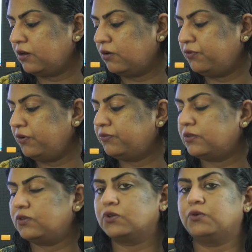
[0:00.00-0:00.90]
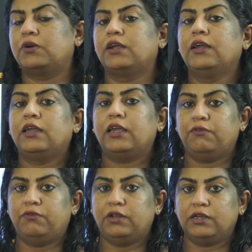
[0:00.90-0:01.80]
on 5th June
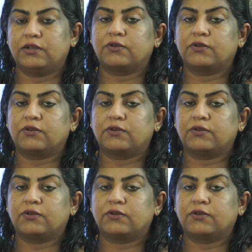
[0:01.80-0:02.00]
every year.